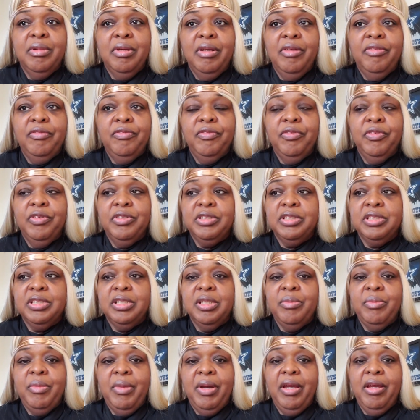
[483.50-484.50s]

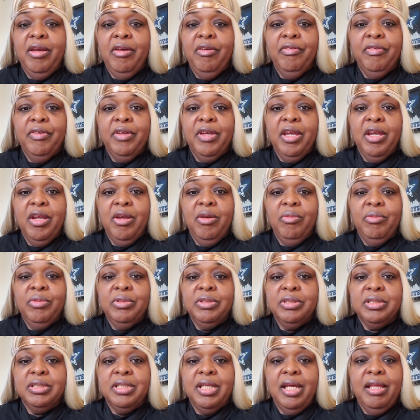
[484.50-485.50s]
unfortunately, my health care
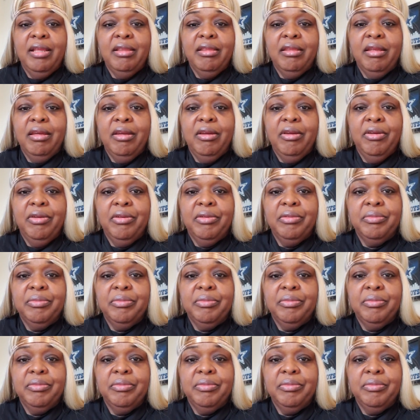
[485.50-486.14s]
was not there.